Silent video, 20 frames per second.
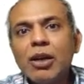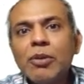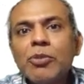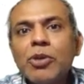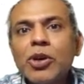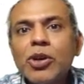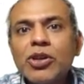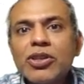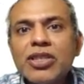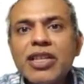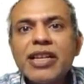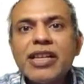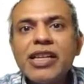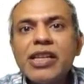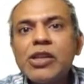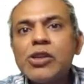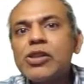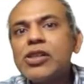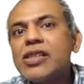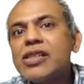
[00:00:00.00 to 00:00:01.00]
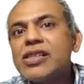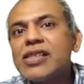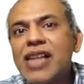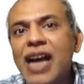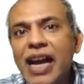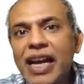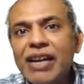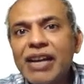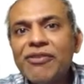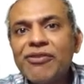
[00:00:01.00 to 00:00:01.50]
because they need to
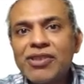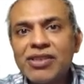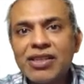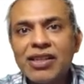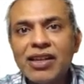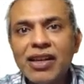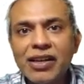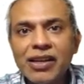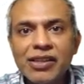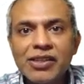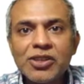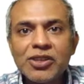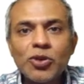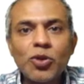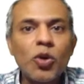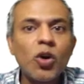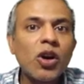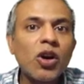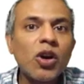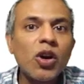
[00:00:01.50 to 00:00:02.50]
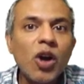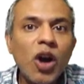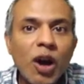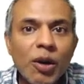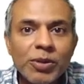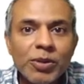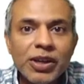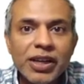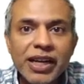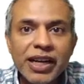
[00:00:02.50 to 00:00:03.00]
design facilities to
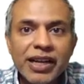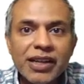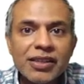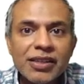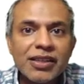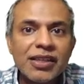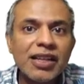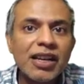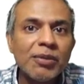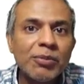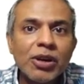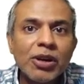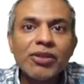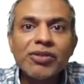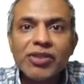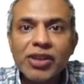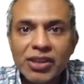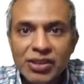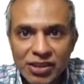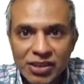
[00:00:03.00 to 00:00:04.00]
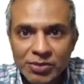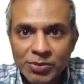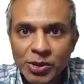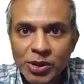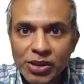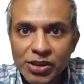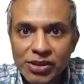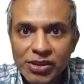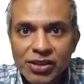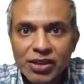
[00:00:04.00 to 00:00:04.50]
accommodate the number of
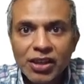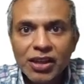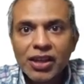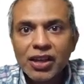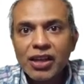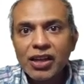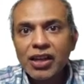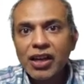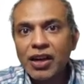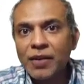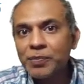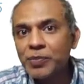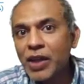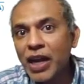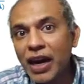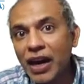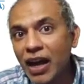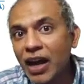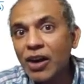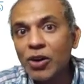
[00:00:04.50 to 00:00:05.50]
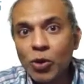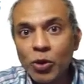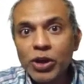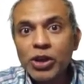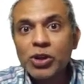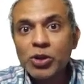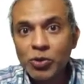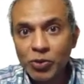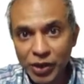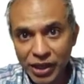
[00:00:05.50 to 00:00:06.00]
customers that are
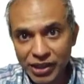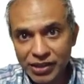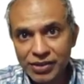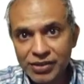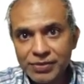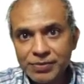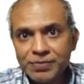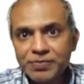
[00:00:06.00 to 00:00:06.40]
going to wait.